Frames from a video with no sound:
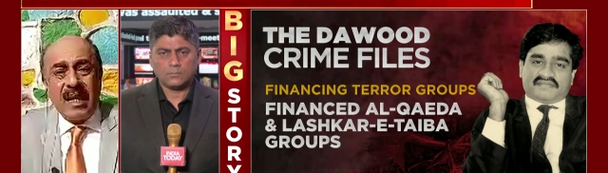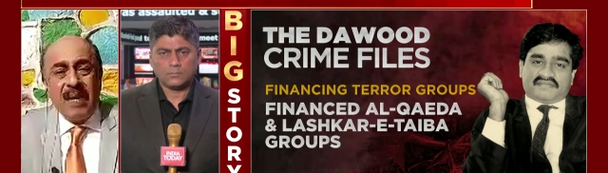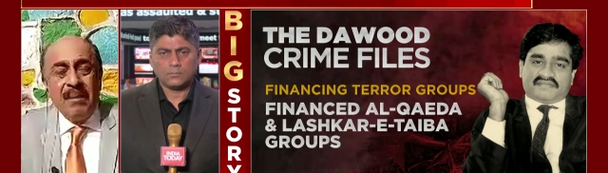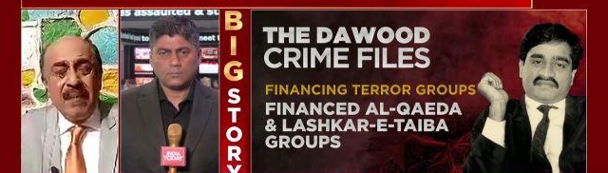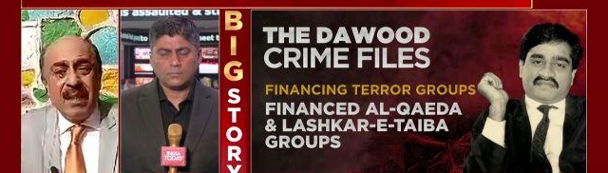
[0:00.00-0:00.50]

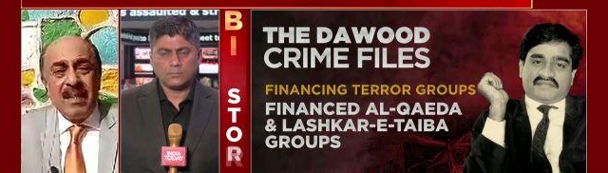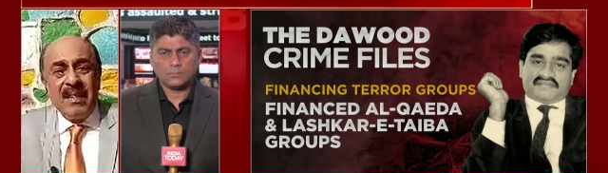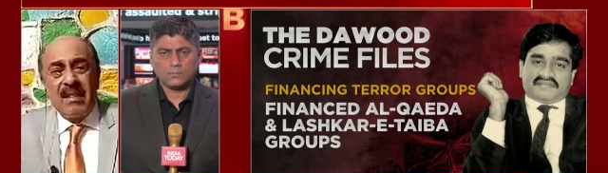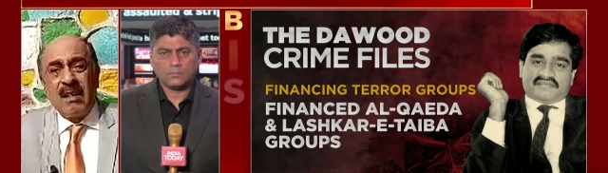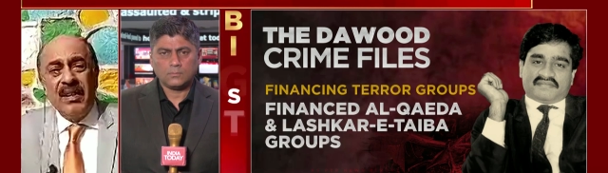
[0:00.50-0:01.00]
Speaker 1: because he's
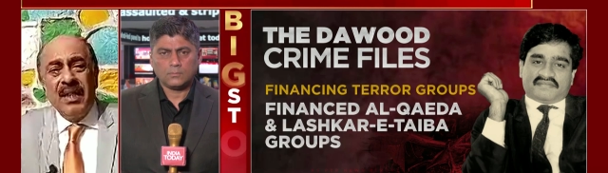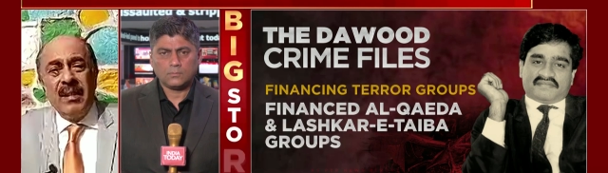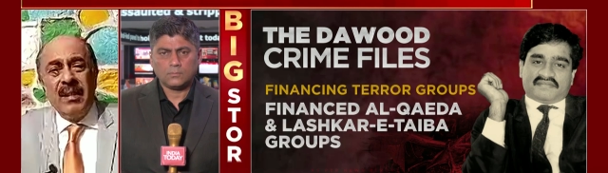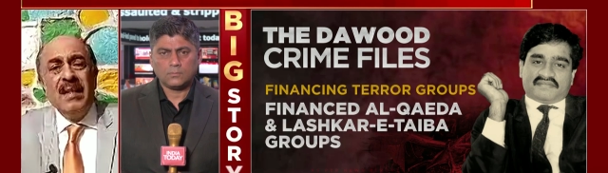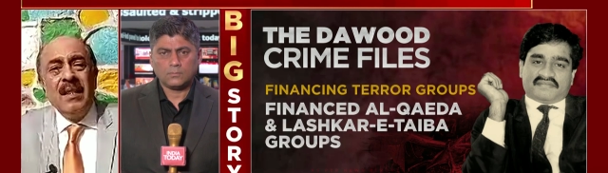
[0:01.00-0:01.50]
serving a